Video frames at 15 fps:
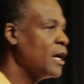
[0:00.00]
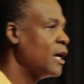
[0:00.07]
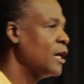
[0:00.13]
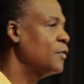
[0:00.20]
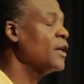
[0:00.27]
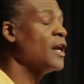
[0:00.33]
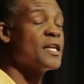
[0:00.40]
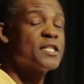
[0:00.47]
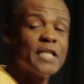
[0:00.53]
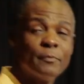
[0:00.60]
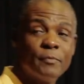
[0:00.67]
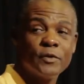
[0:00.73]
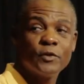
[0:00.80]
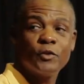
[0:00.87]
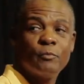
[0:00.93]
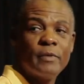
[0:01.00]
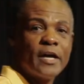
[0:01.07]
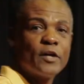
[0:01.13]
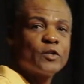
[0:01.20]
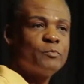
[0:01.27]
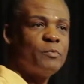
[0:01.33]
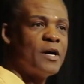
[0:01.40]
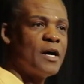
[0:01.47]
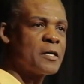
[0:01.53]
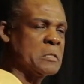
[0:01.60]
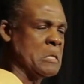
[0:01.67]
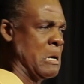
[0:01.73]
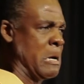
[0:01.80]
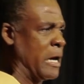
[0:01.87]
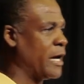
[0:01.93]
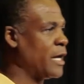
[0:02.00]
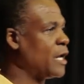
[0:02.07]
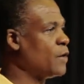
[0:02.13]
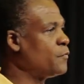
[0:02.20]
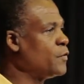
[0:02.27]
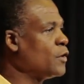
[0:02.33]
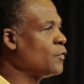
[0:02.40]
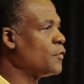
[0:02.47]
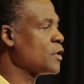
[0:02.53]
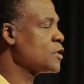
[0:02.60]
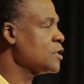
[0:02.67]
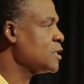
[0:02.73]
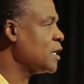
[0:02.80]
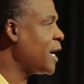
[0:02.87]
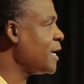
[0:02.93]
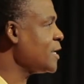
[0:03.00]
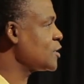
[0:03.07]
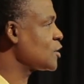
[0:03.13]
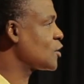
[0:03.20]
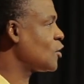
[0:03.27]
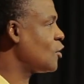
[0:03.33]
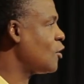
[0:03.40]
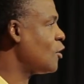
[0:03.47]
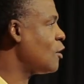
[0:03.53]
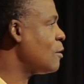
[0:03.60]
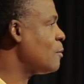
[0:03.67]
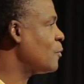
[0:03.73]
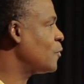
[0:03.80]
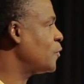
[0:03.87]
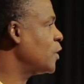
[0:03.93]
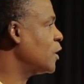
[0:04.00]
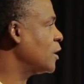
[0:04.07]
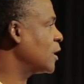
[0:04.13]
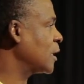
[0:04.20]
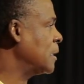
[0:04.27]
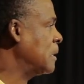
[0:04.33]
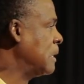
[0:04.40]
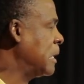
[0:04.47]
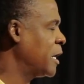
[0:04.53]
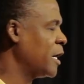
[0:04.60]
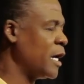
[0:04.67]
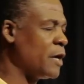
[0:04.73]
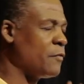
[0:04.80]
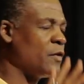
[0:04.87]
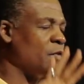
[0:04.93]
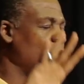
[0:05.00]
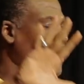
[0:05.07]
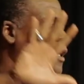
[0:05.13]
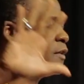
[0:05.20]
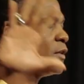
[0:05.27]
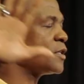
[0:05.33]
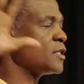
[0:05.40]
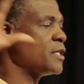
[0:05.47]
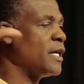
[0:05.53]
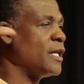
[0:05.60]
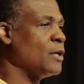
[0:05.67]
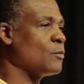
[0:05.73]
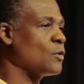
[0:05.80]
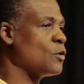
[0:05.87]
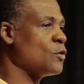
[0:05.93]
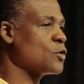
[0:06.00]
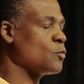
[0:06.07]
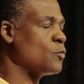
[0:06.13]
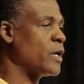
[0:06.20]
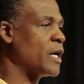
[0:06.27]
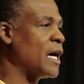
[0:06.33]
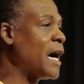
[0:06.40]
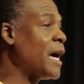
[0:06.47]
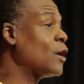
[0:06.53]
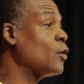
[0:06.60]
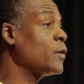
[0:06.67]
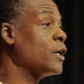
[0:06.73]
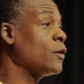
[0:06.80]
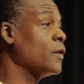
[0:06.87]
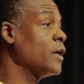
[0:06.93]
And then I step into the batter's box and I feel this nice, calm feeling. Everything in the stadium goes away. I don't hear